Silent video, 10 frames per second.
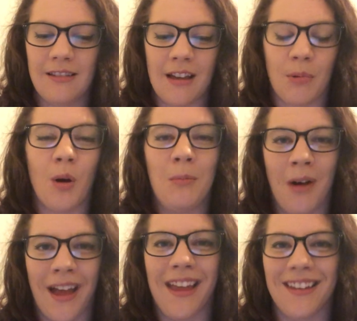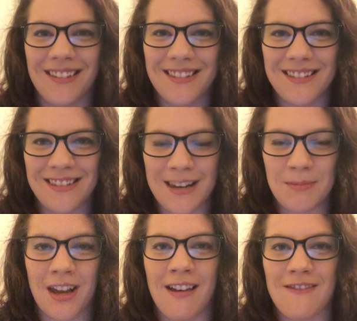upon my
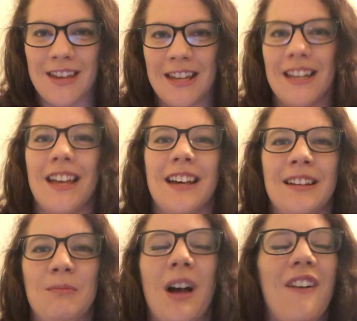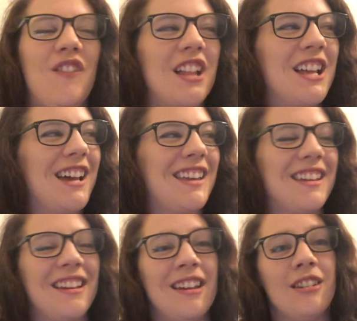deep diving, I feel
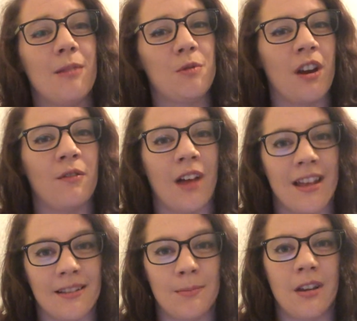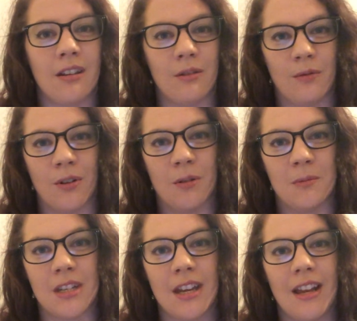like time travel has been
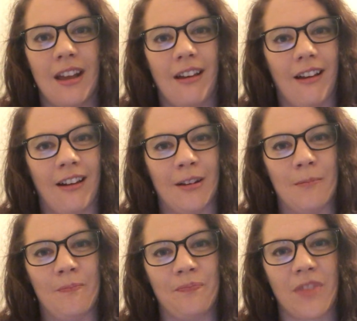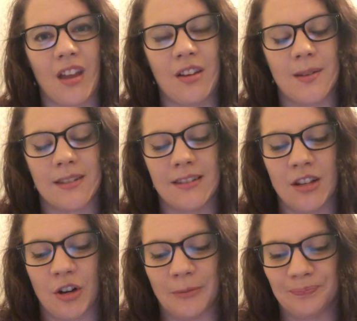confirmed, because,
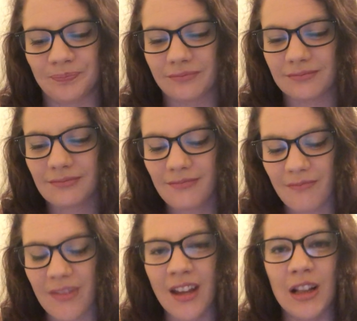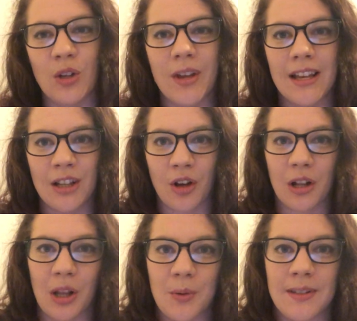looking a lot
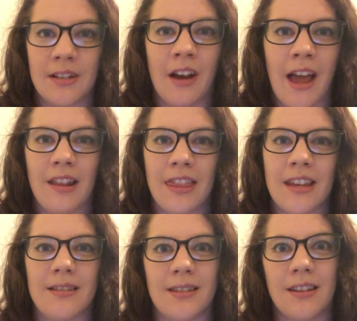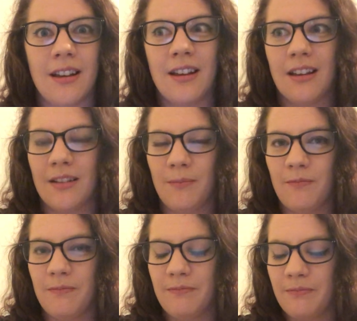closer at these
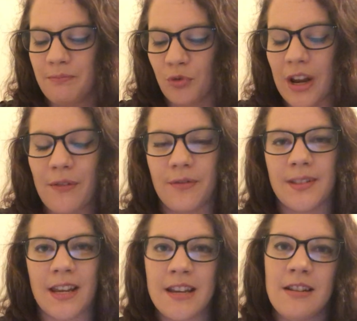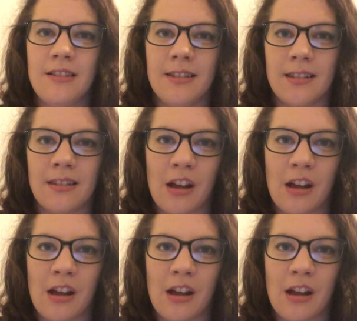brief scenes